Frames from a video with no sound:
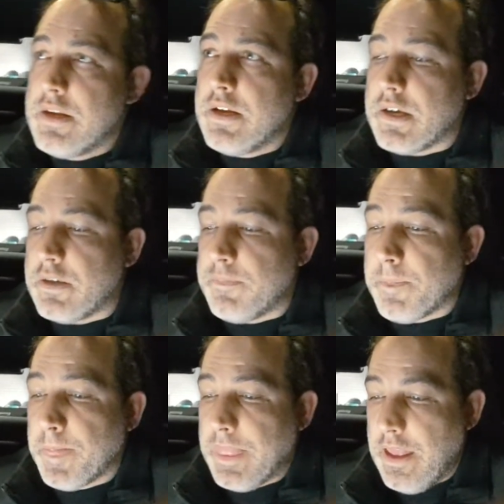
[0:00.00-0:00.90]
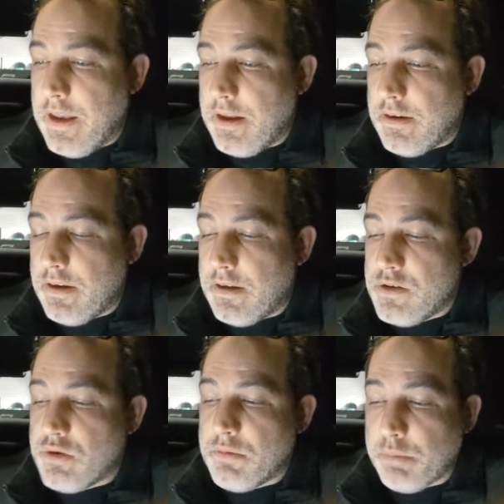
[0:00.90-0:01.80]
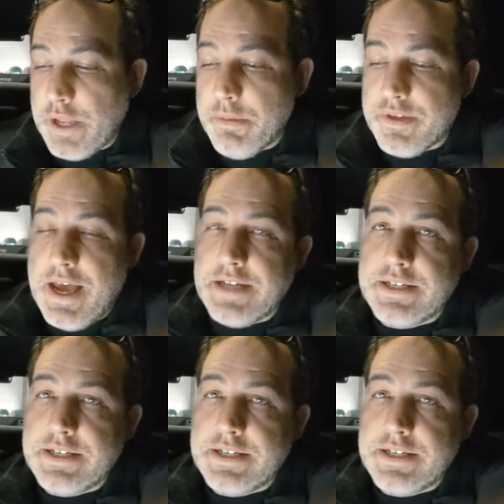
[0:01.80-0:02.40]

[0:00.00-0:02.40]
And you can play with that